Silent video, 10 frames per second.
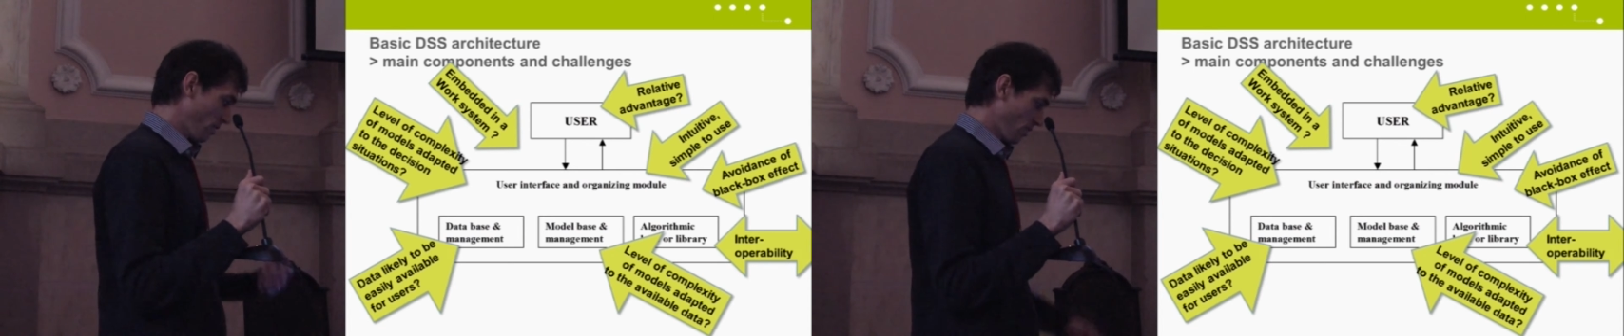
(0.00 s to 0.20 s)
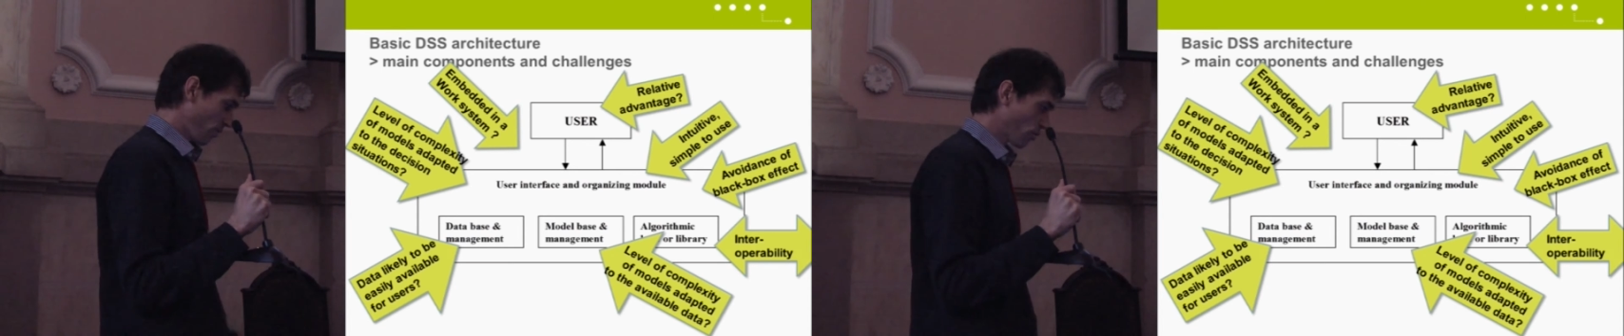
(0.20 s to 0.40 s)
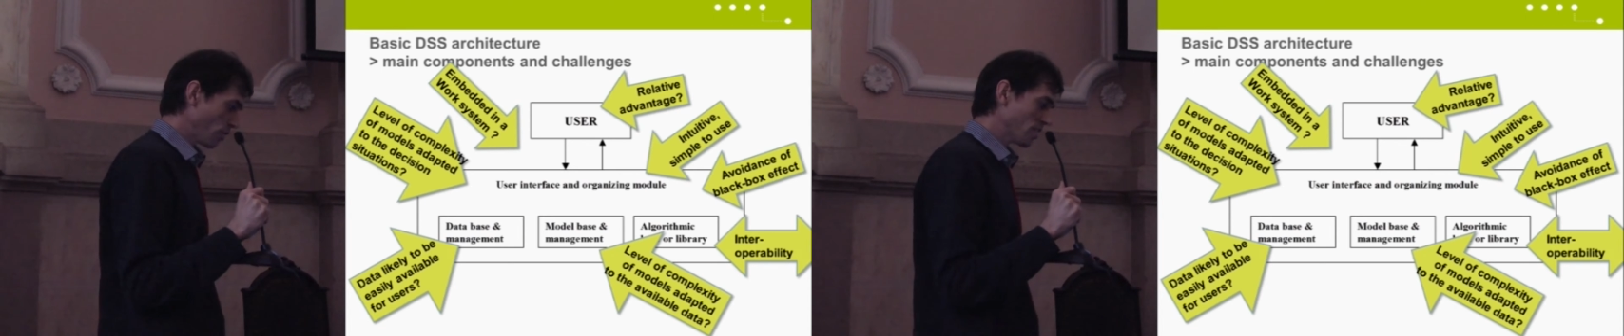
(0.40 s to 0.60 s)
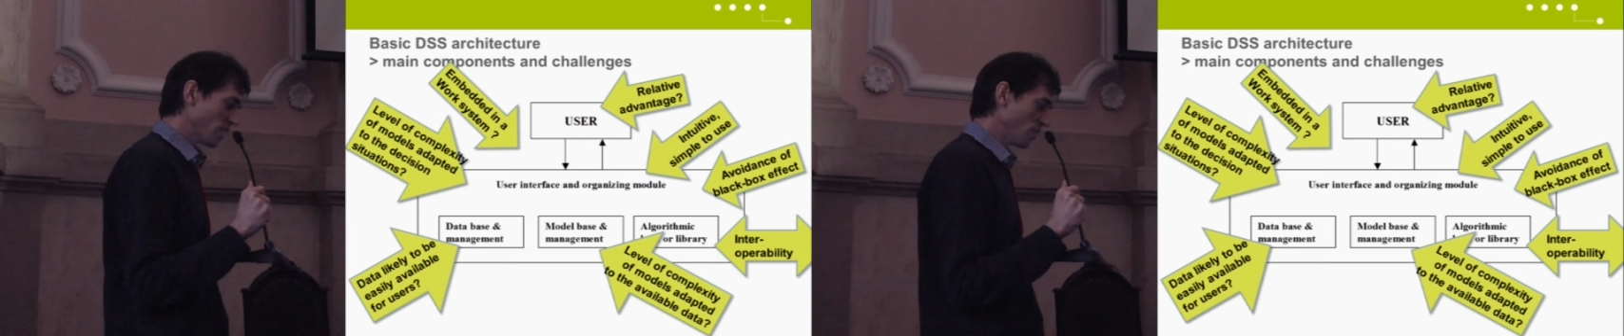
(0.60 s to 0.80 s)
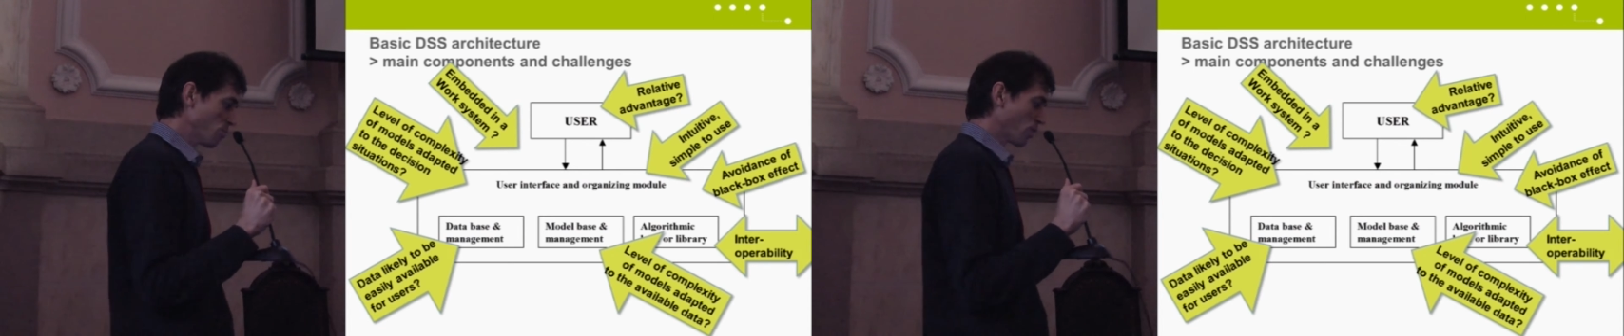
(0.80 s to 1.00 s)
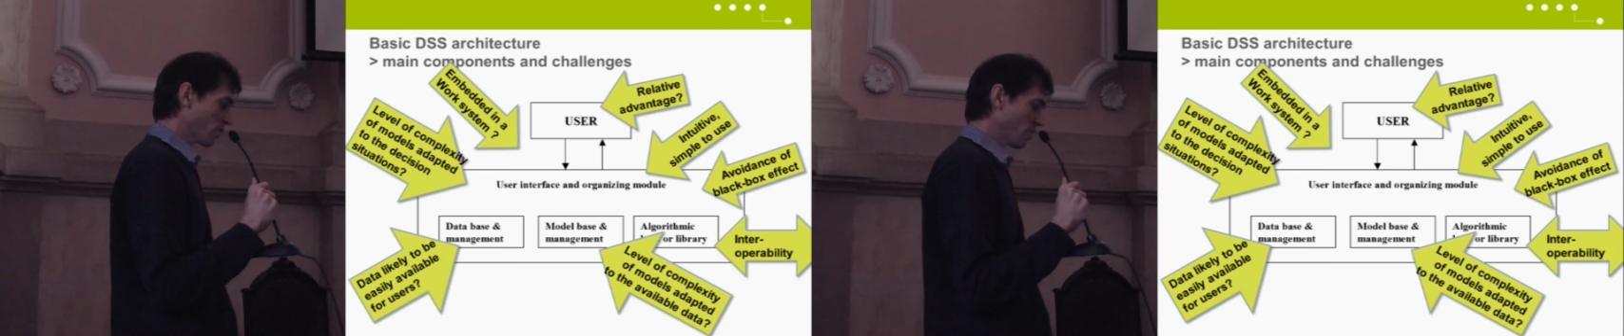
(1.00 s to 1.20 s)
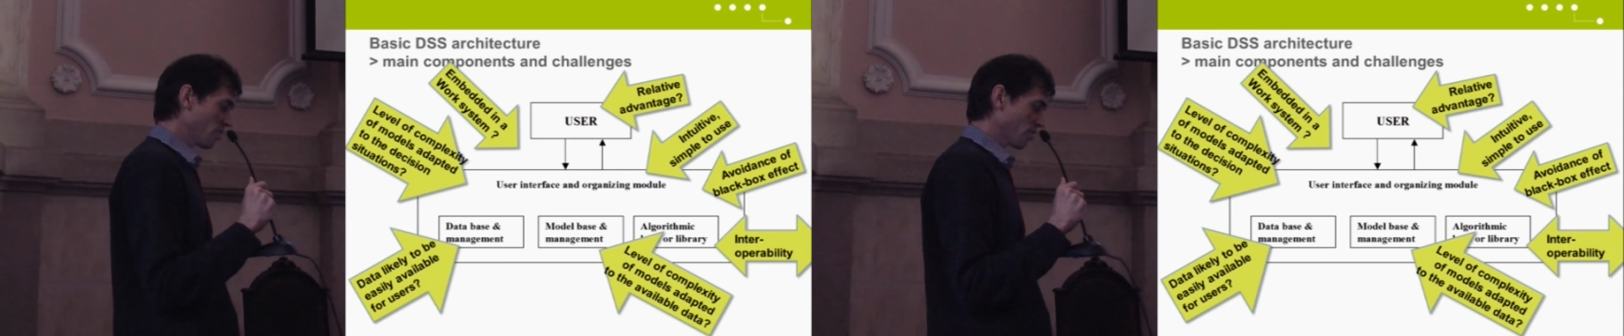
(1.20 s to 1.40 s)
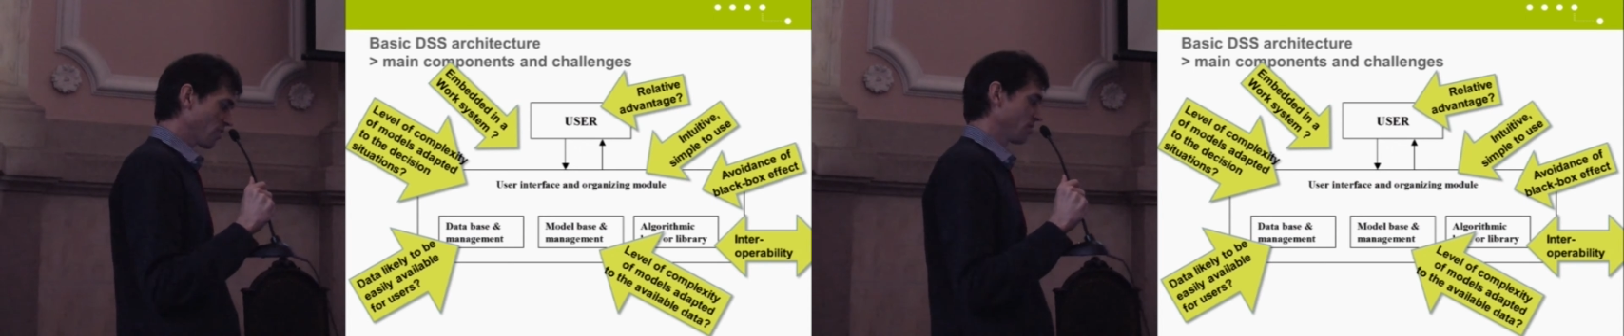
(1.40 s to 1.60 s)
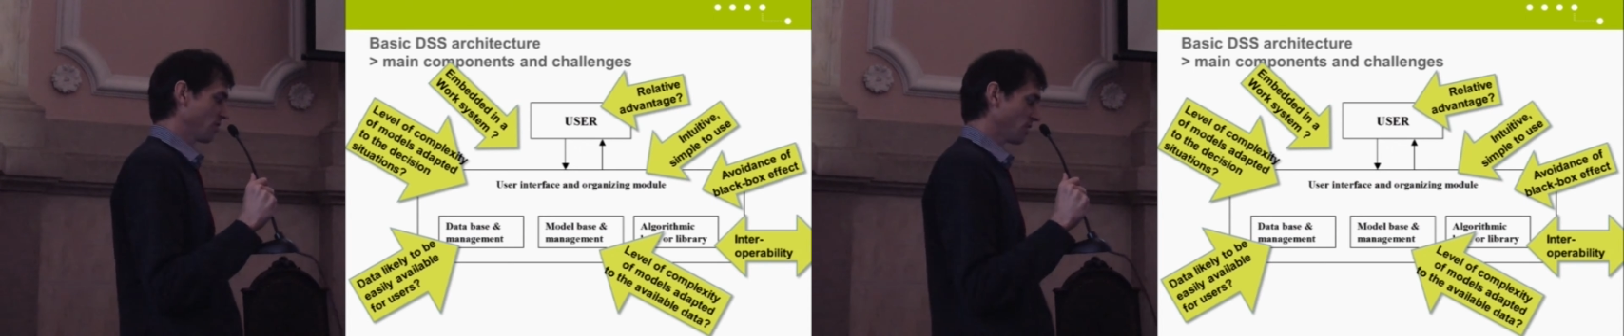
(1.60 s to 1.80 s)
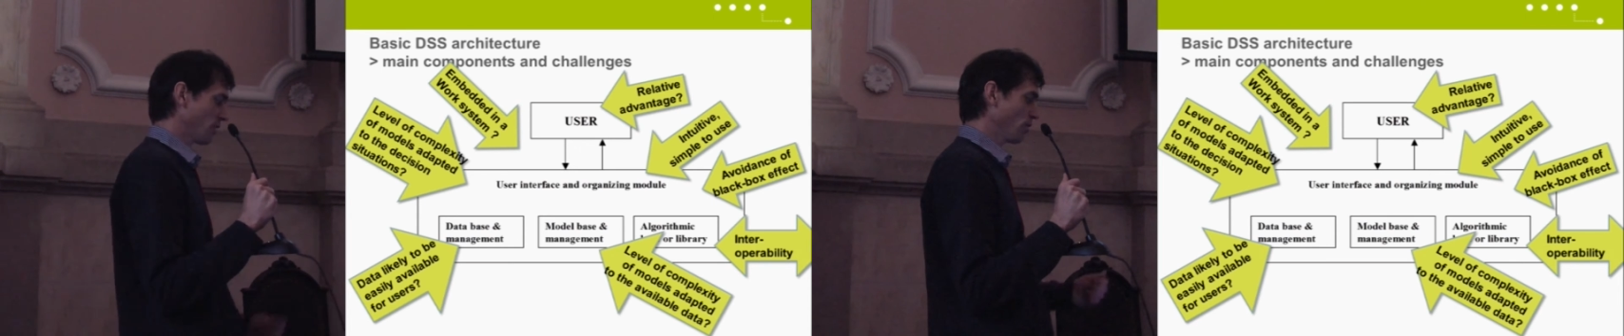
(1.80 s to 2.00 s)
of great importance.
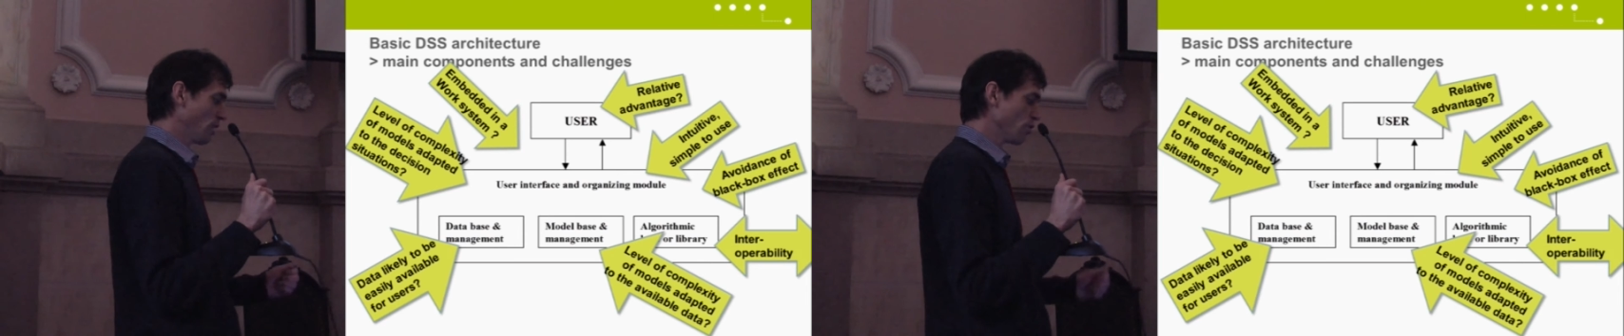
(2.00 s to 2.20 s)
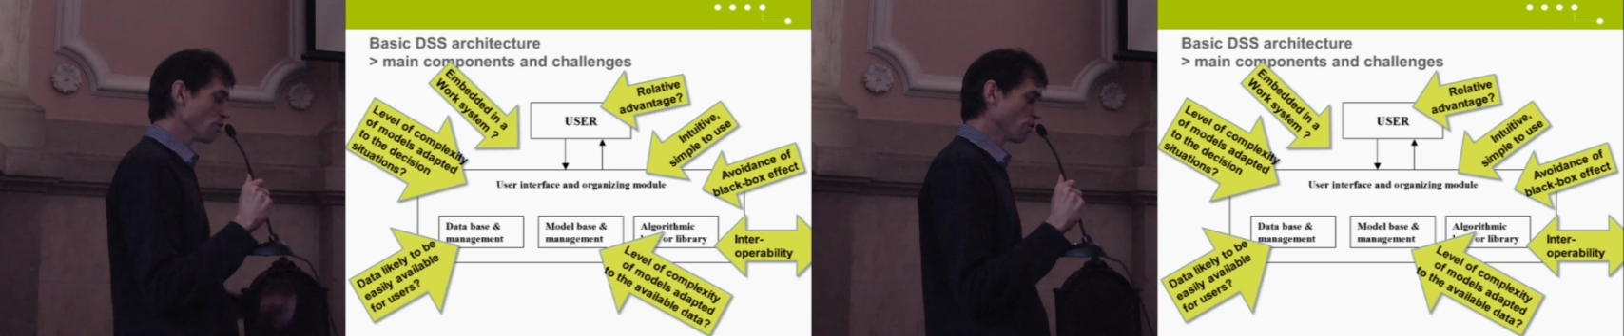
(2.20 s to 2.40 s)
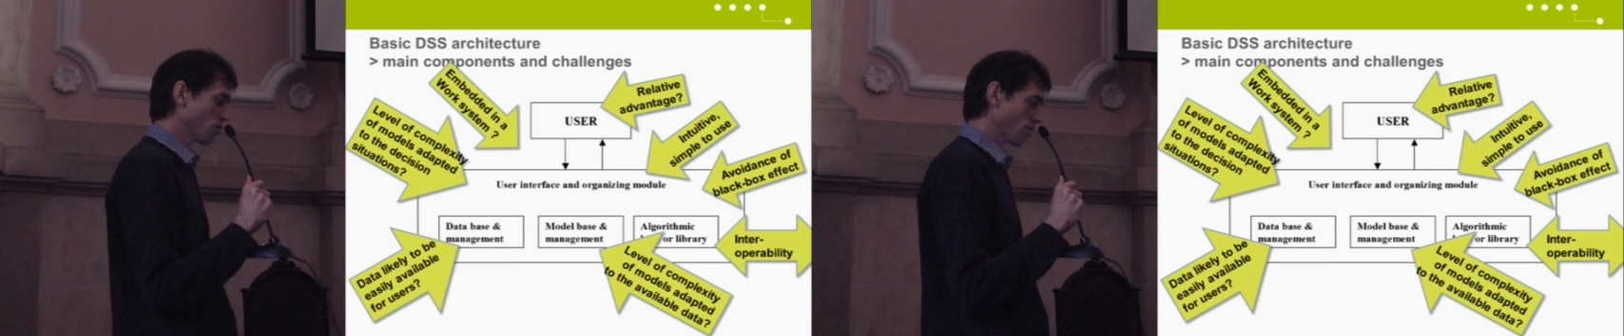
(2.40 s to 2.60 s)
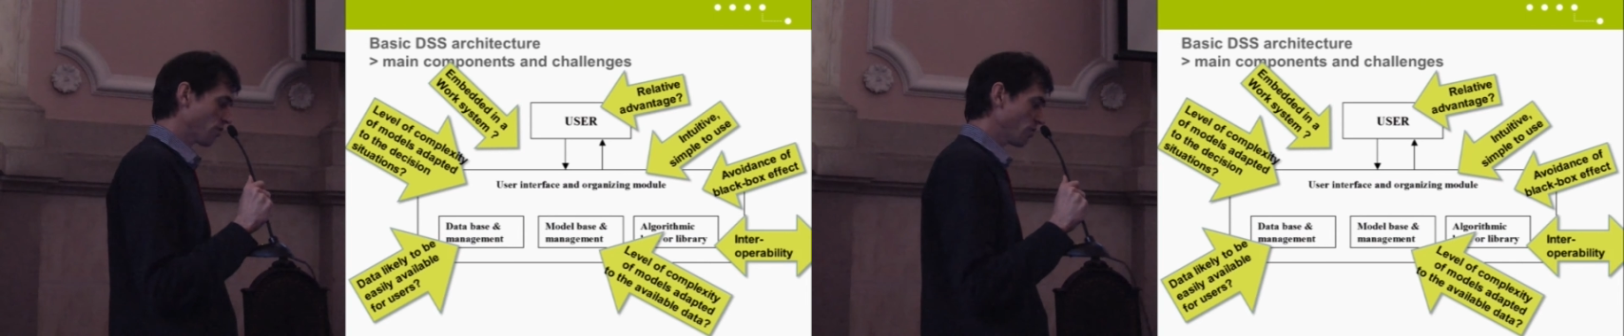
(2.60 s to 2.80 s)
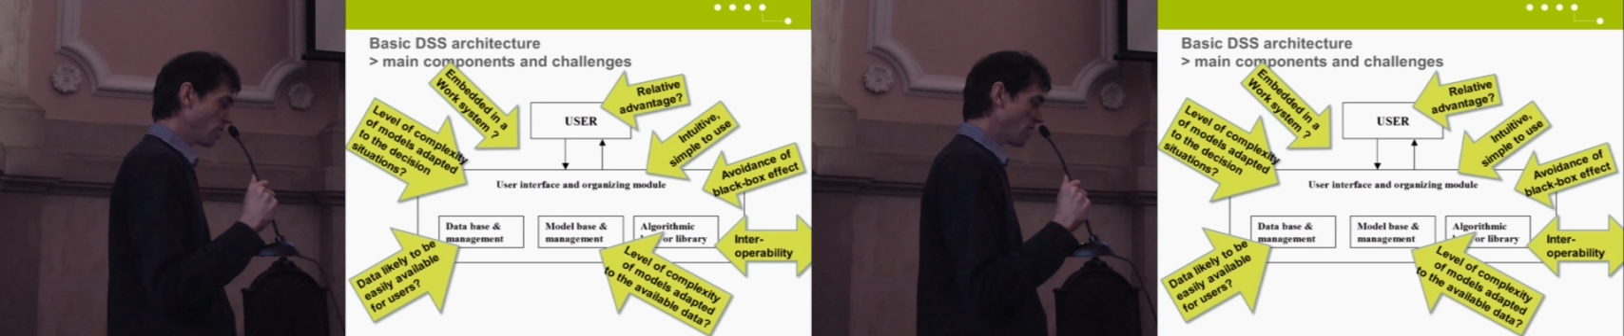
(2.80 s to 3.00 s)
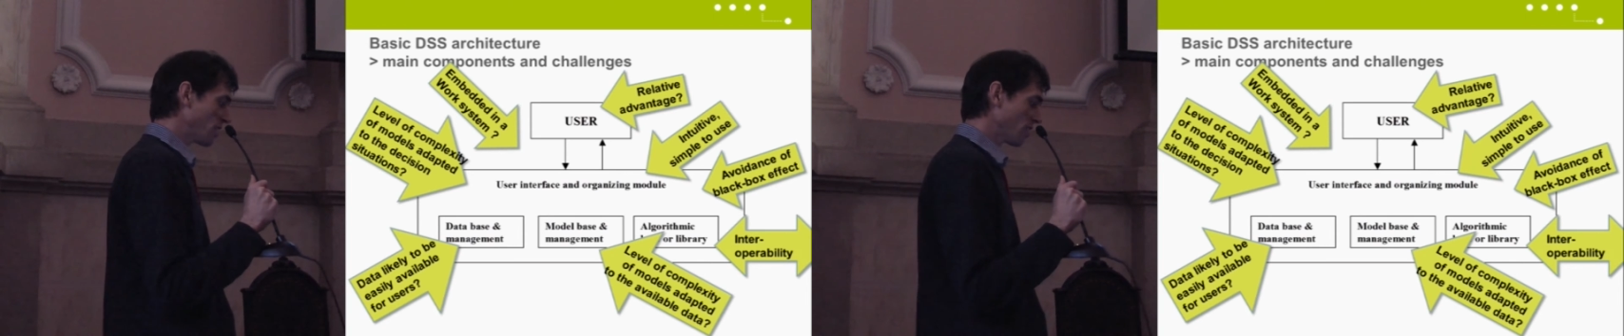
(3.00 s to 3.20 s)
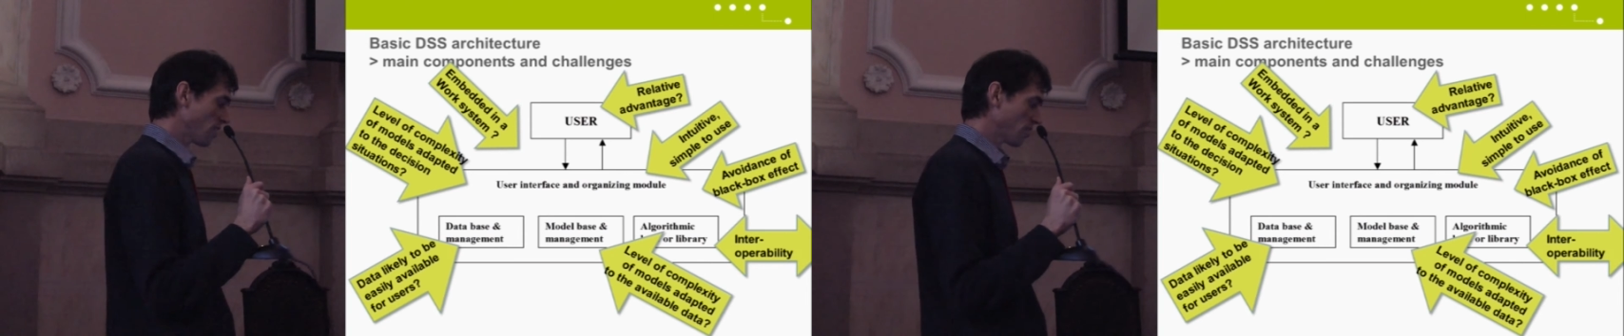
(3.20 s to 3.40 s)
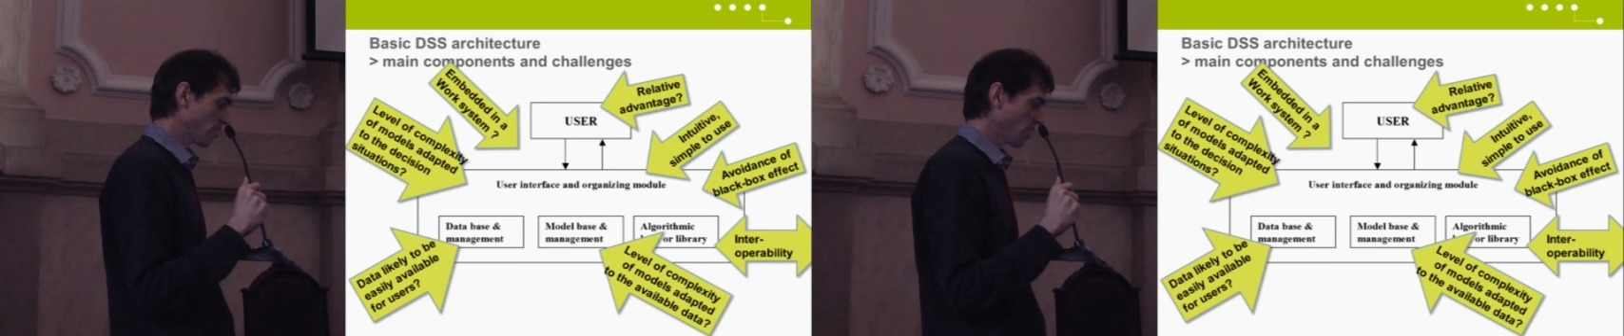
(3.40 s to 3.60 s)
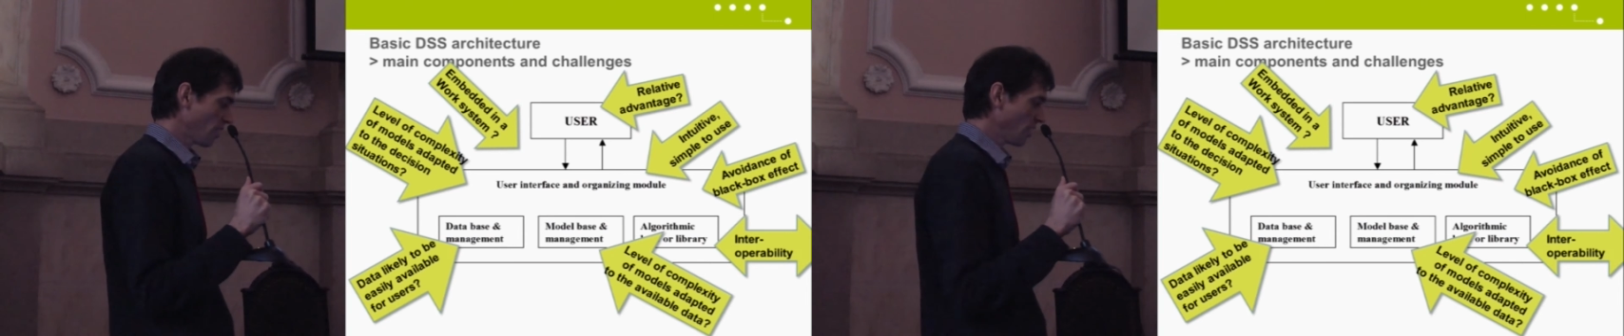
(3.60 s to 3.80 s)
They will use the DSS.